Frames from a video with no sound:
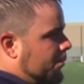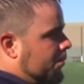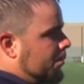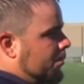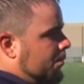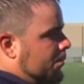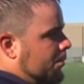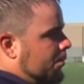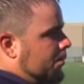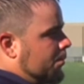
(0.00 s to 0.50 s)

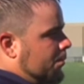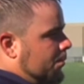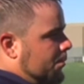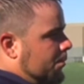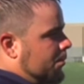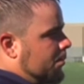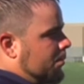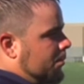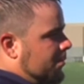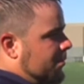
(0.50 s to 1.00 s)

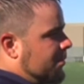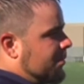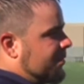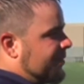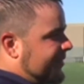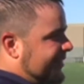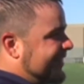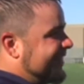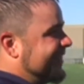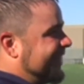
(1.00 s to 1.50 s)

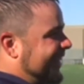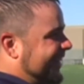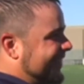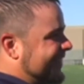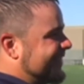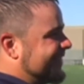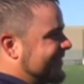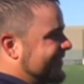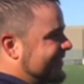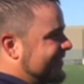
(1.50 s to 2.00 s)

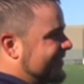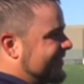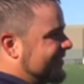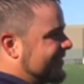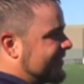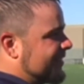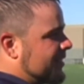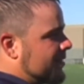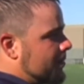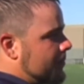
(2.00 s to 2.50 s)

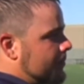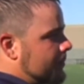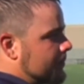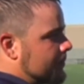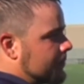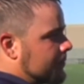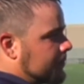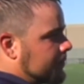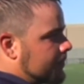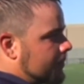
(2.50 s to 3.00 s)

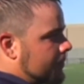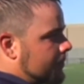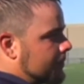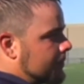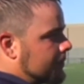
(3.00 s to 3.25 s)
(not speaking)